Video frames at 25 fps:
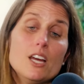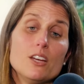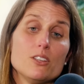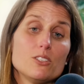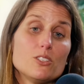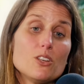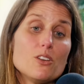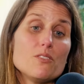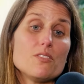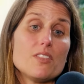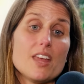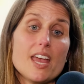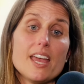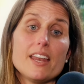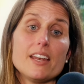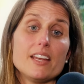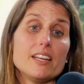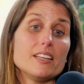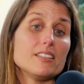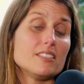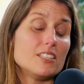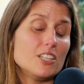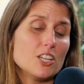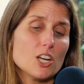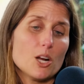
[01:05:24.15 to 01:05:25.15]
So that
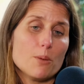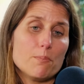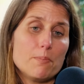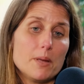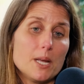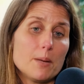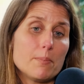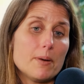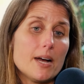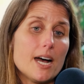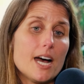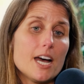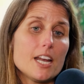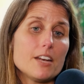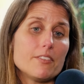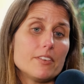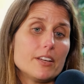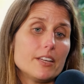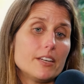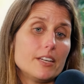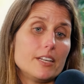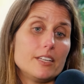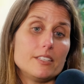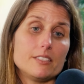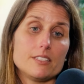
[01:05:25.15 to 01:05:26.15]
is, a big part of
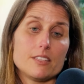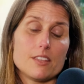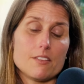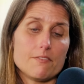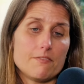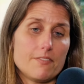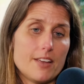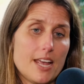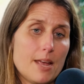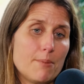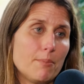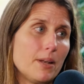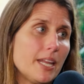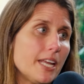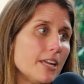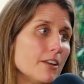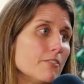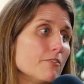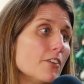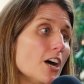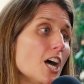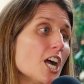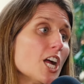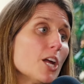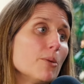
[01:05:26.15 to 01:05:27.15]
it is the family
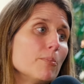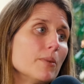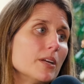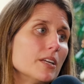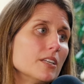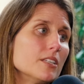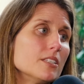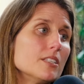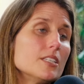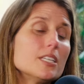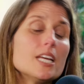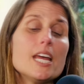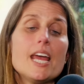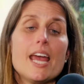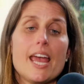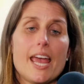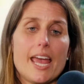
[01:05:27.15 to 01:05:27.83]
environment,